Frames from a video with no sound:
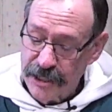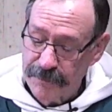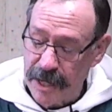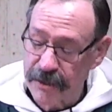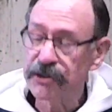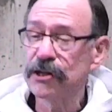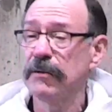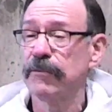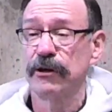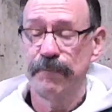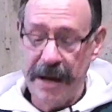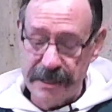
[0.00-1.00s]
about a sermon
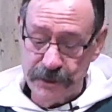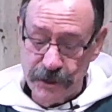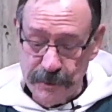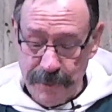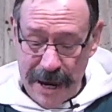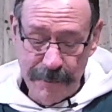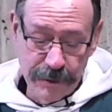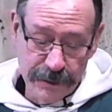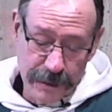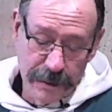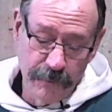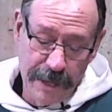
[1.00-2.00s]
or passage of the Bible is a
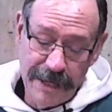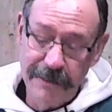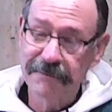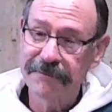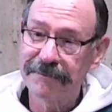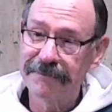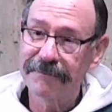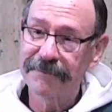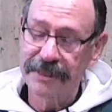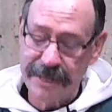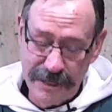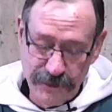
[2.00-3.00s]
good way to
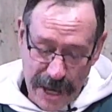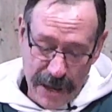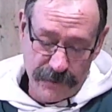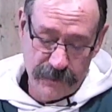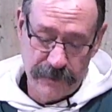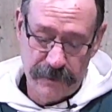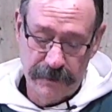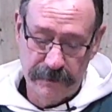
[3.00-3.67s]
digest.